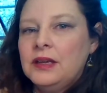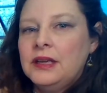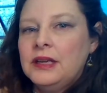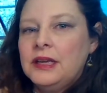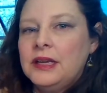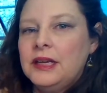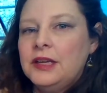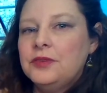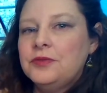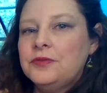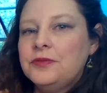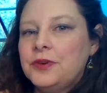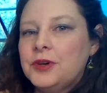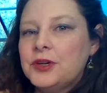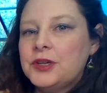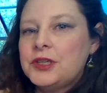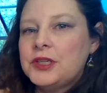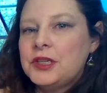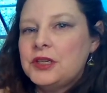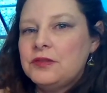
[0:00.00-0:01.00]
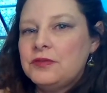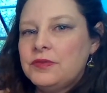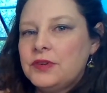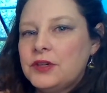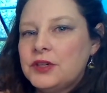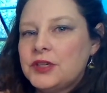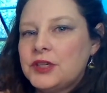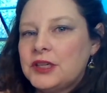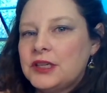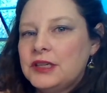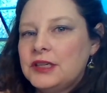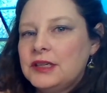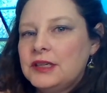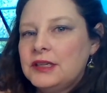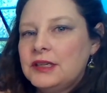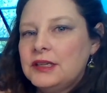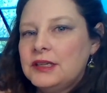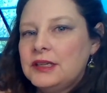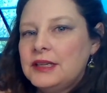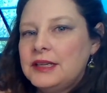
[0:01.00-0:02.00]
in first inversion
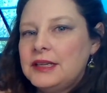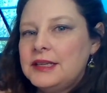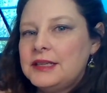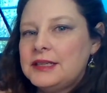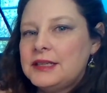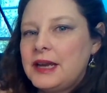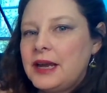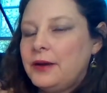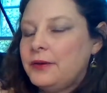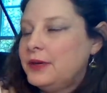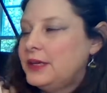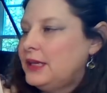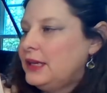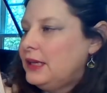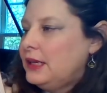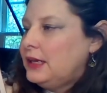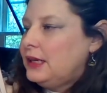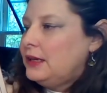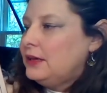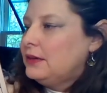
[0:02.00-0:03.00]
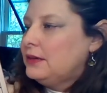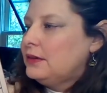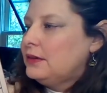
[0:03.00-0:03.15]
is now an E.